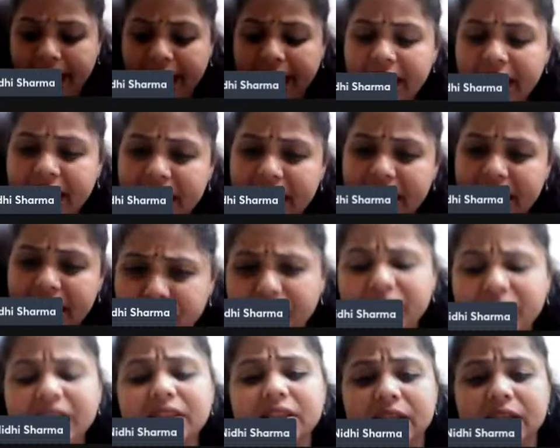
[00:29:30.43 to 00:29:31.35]
And
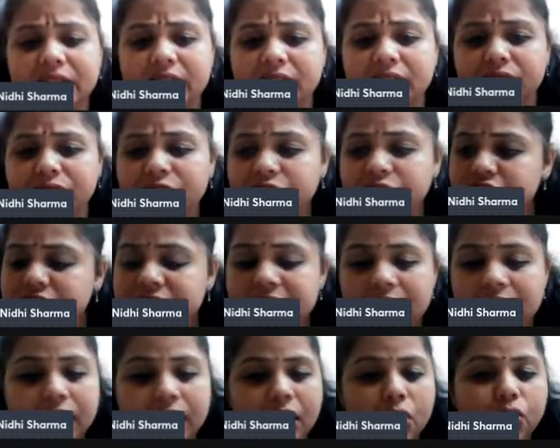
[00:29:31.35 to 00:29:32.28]
everything which is
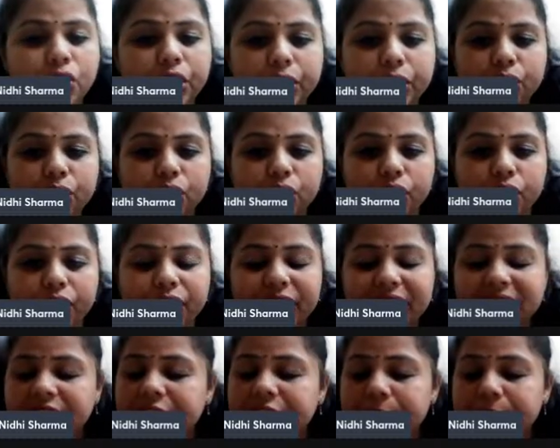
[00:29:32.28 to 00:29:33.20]
around you,
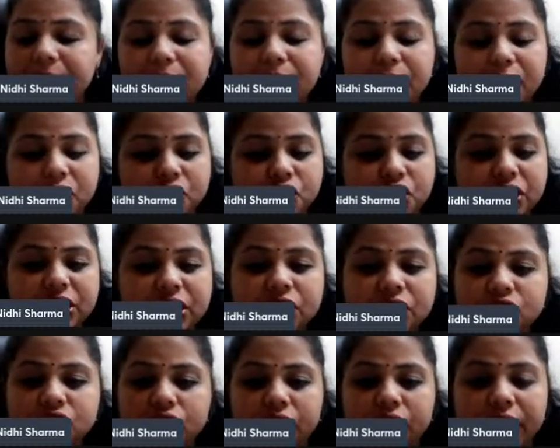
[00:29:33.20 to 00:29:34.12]
whether it be
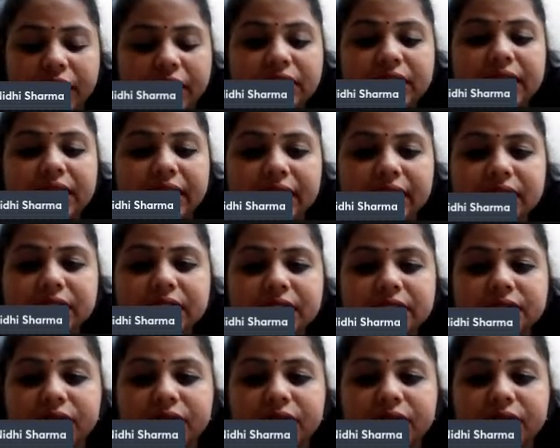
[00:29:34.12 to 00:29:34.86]
machines or anything else